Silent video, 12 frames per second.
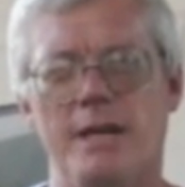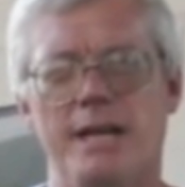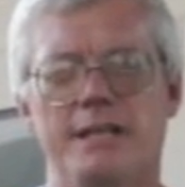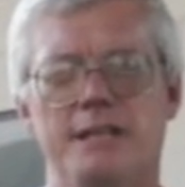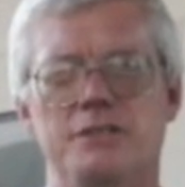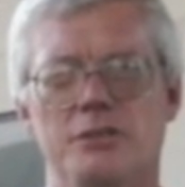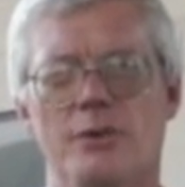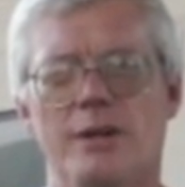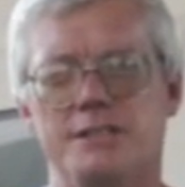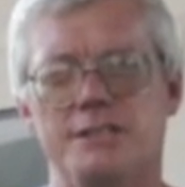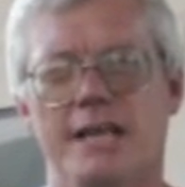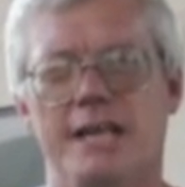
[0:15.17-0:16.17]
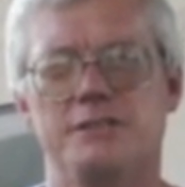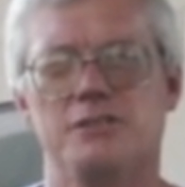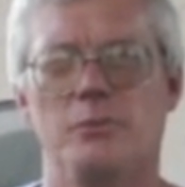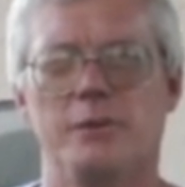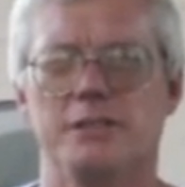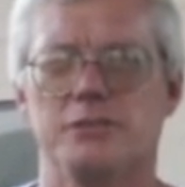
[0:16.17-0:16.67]
made in the USA
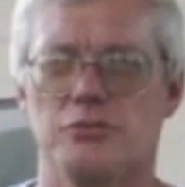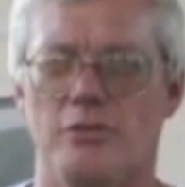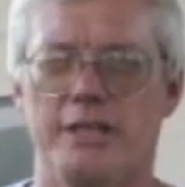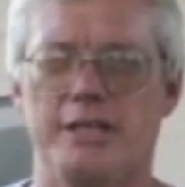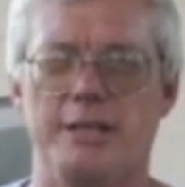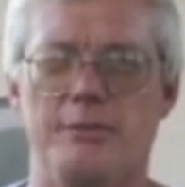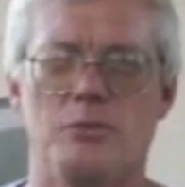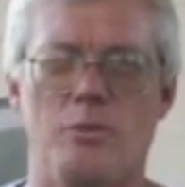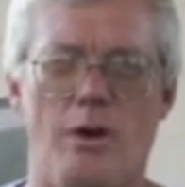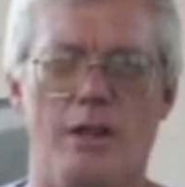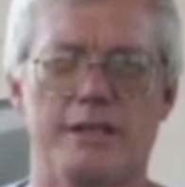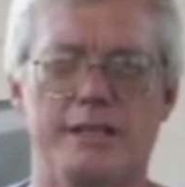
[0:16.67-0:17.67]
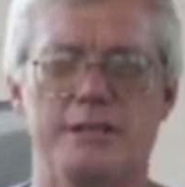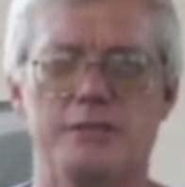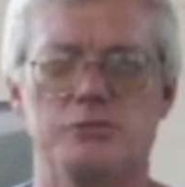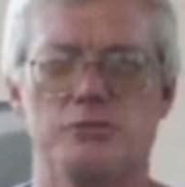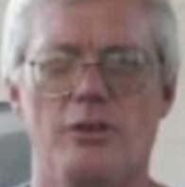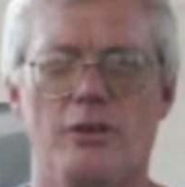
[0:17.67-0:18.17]
so we can try and keep quality
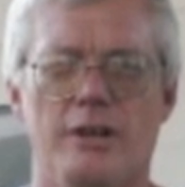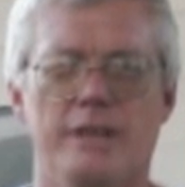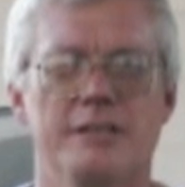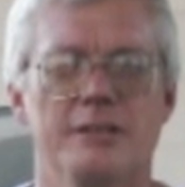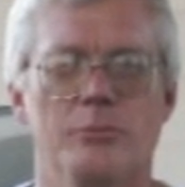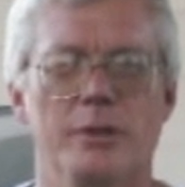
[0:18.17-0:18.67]
control on it.